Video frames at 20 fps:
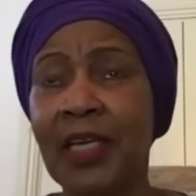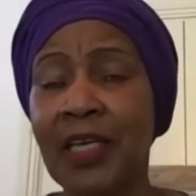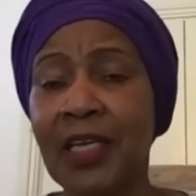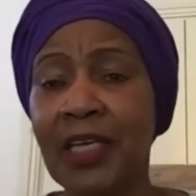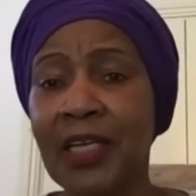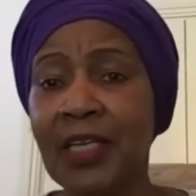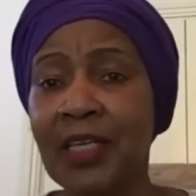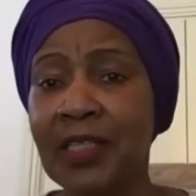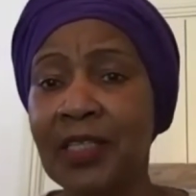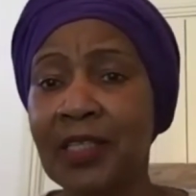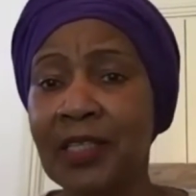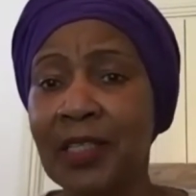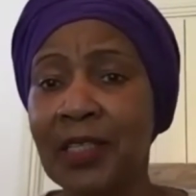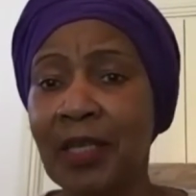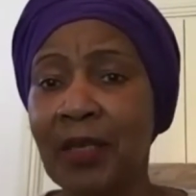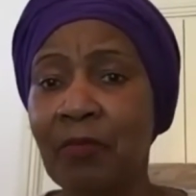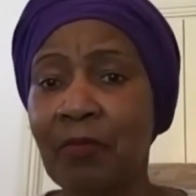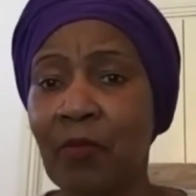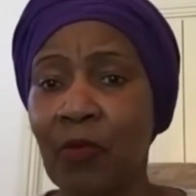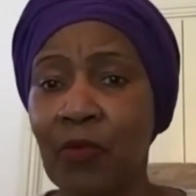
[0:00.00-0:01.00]
is
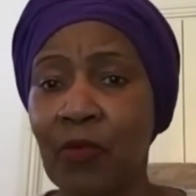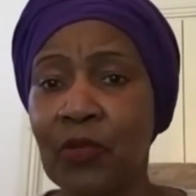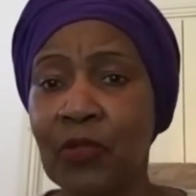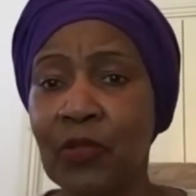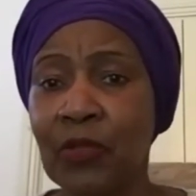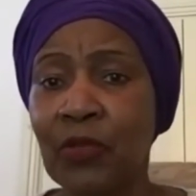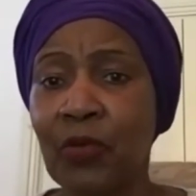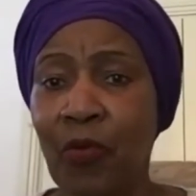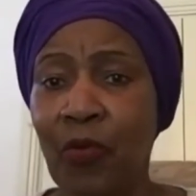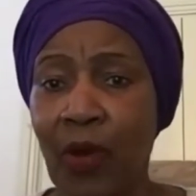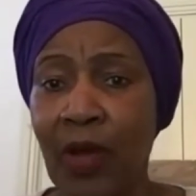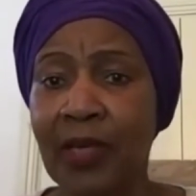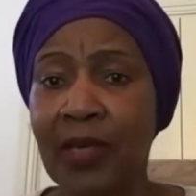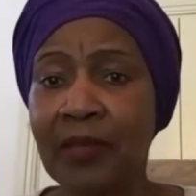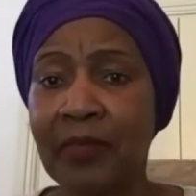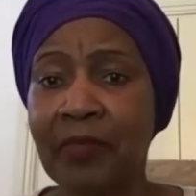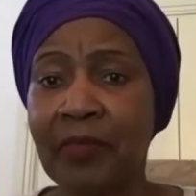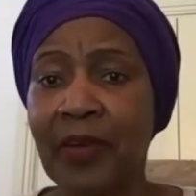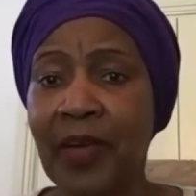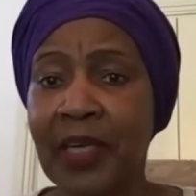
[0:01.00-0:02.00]
the most
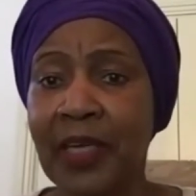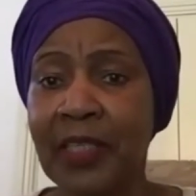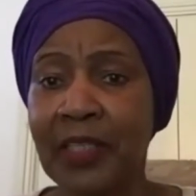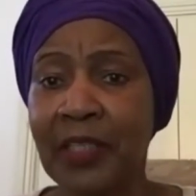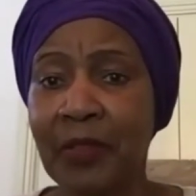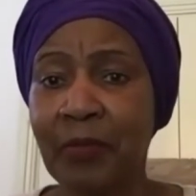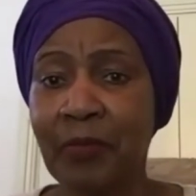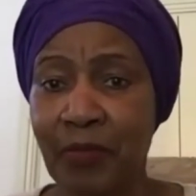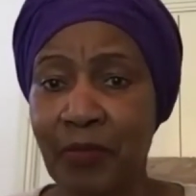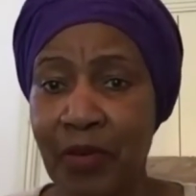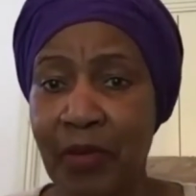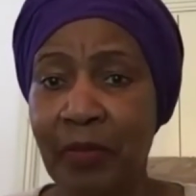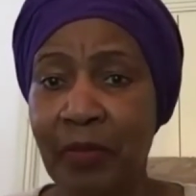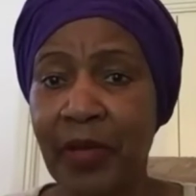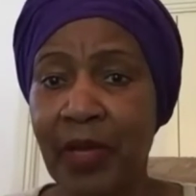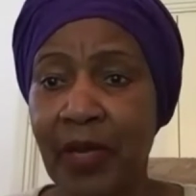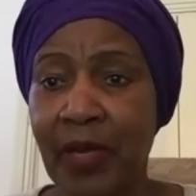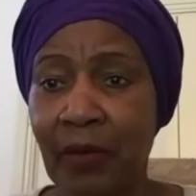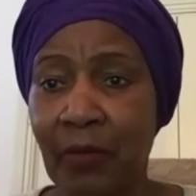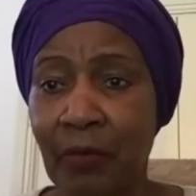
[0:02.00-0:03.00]
qualified
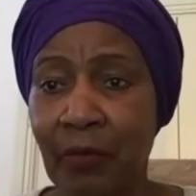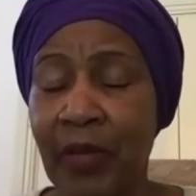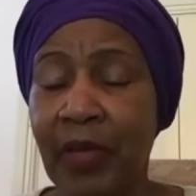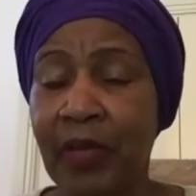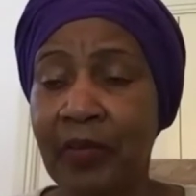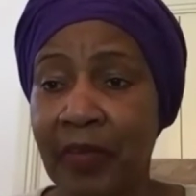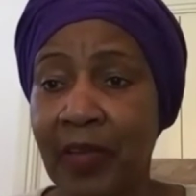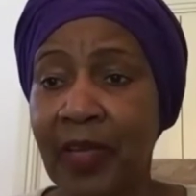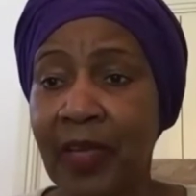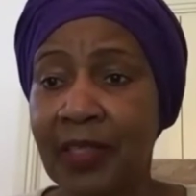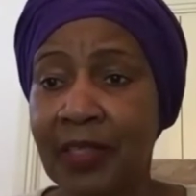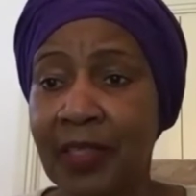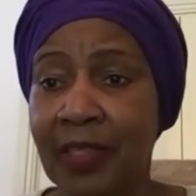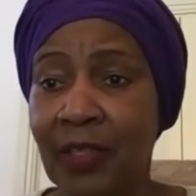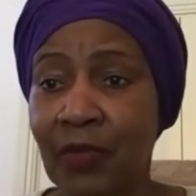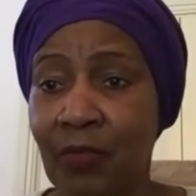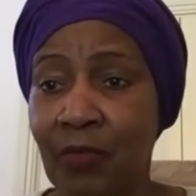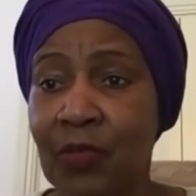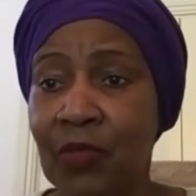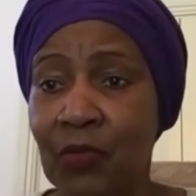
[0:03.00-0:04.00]
premier we have had
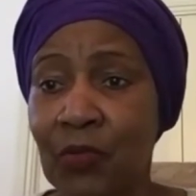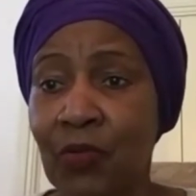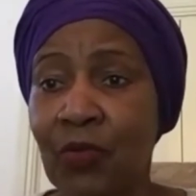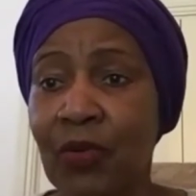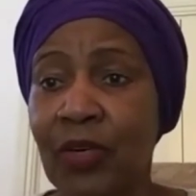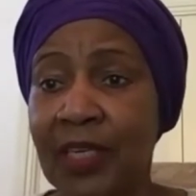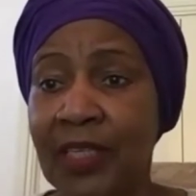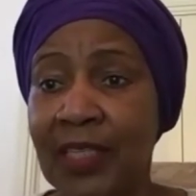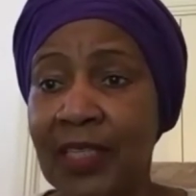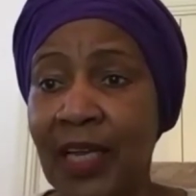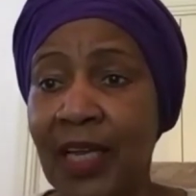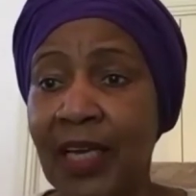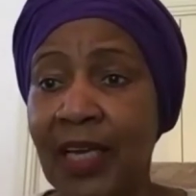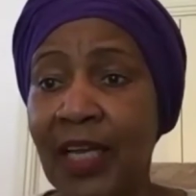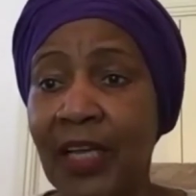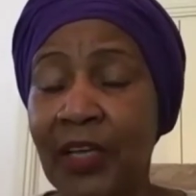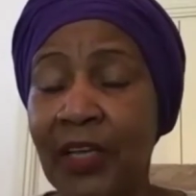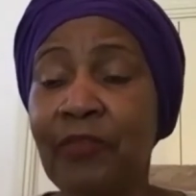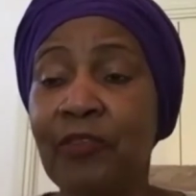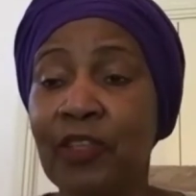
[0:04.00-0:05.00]
in KwaZulu Natal
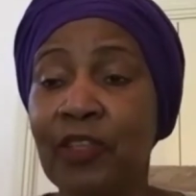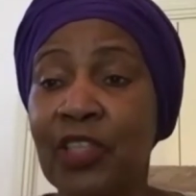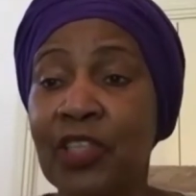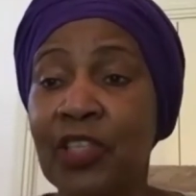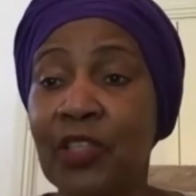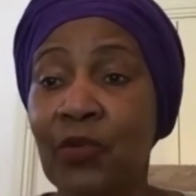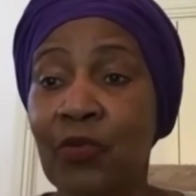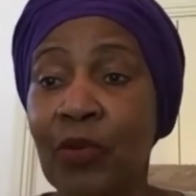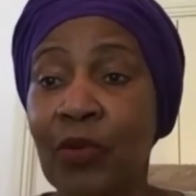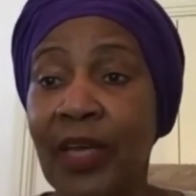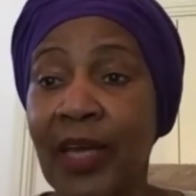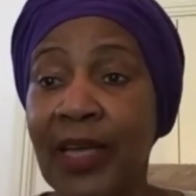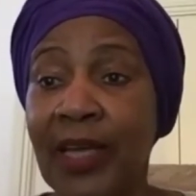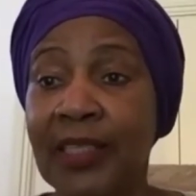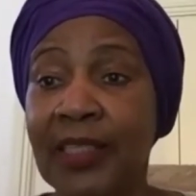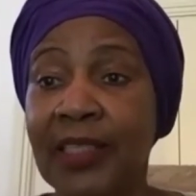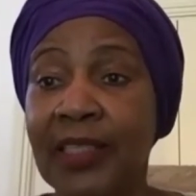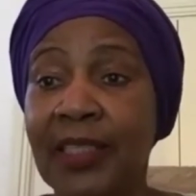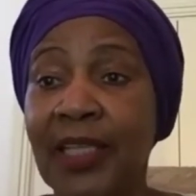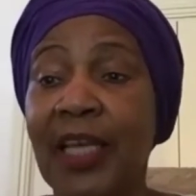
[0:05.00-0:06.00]
if you just look
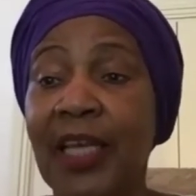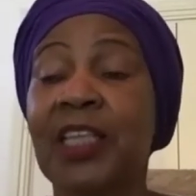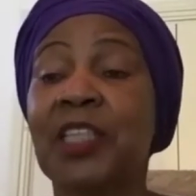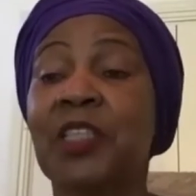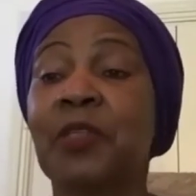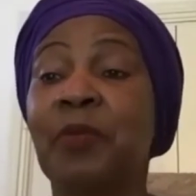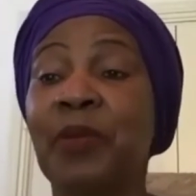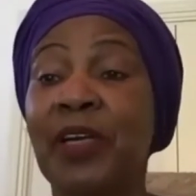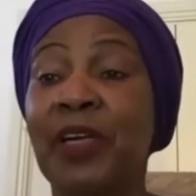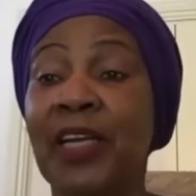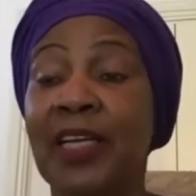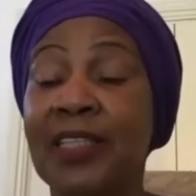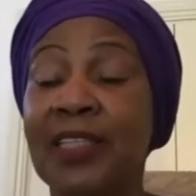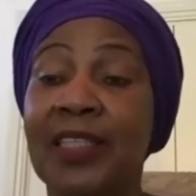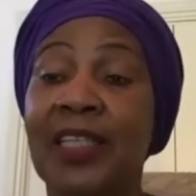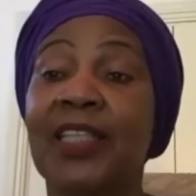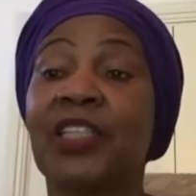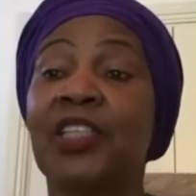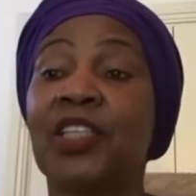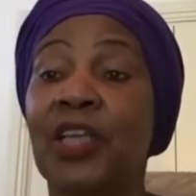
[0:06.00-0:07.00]
at the
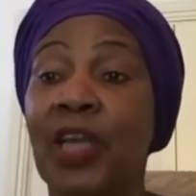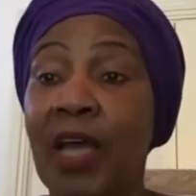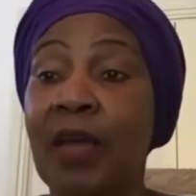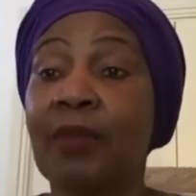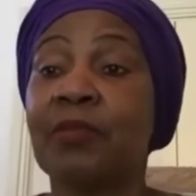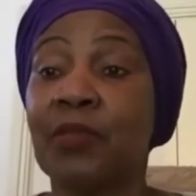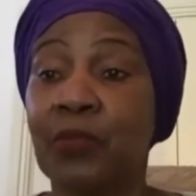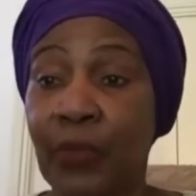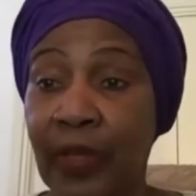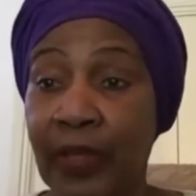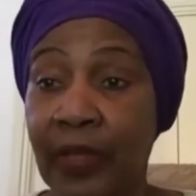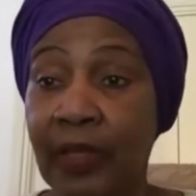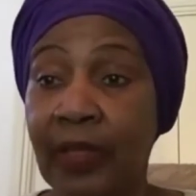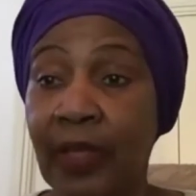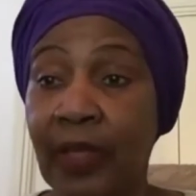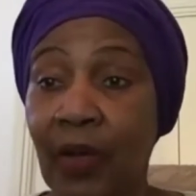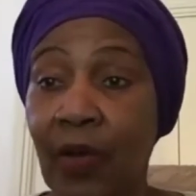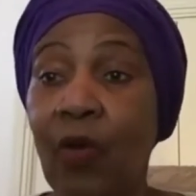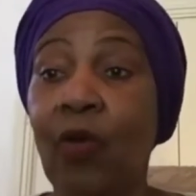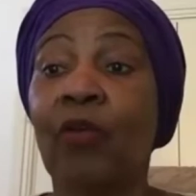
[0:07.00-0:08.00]
experience that she comes with
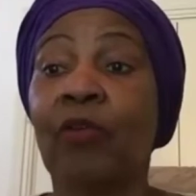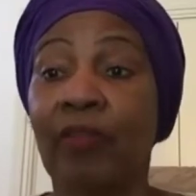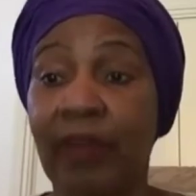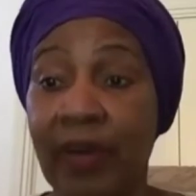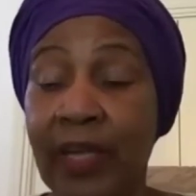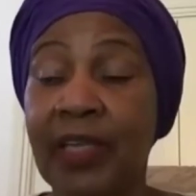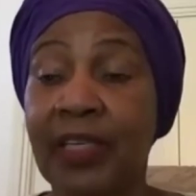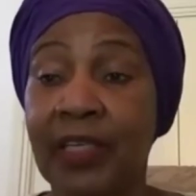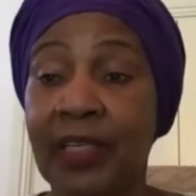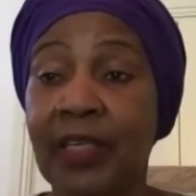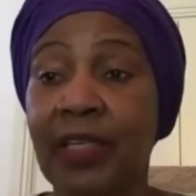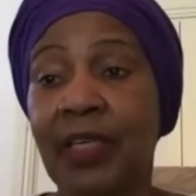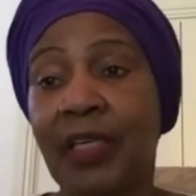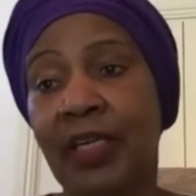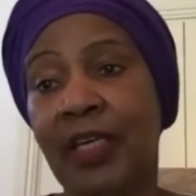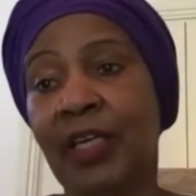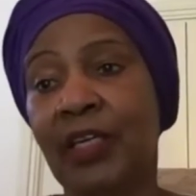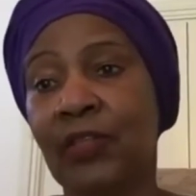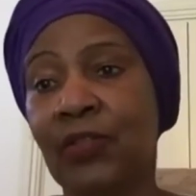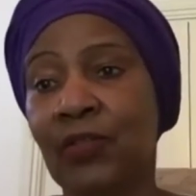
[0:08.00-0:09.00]
already
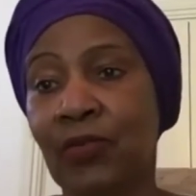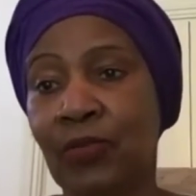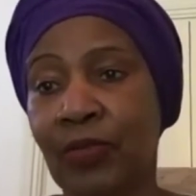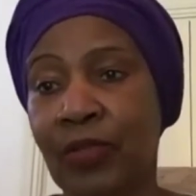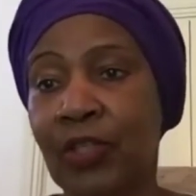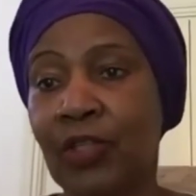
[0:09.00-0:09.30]
into the